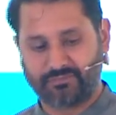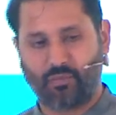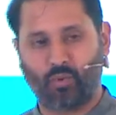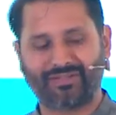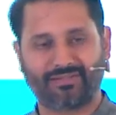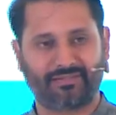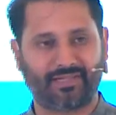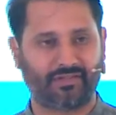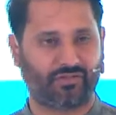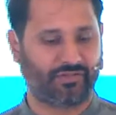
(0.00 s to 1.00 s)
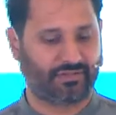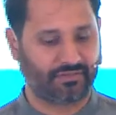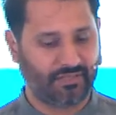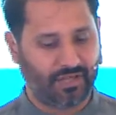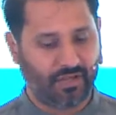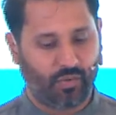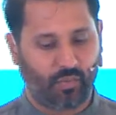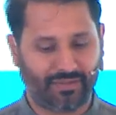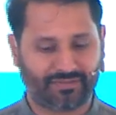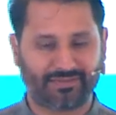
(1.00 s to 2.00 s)
What's the state of it?
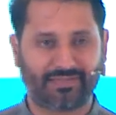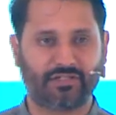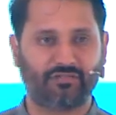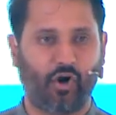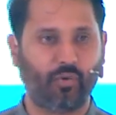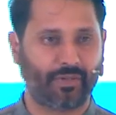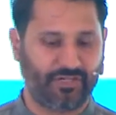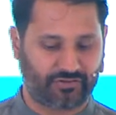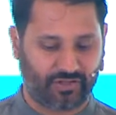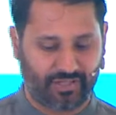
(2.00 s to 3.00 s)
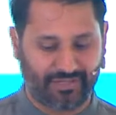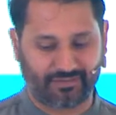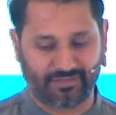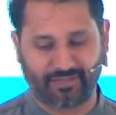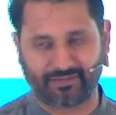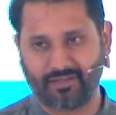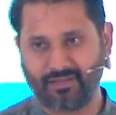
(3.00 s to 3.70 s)
What's the state of openness on the internet?